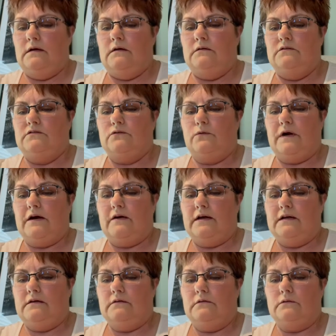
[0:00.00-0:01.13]

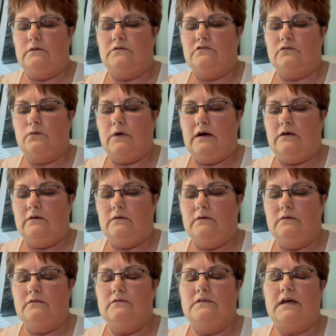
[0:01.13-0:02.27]
Squaring or square,
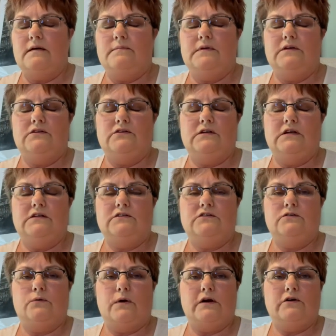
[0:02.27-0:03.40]
that means you need to
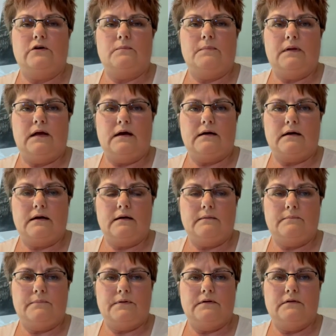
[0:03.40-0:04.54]
square your block
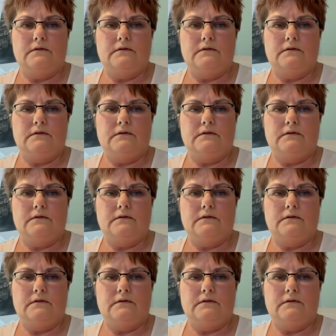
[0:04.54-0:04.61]
up.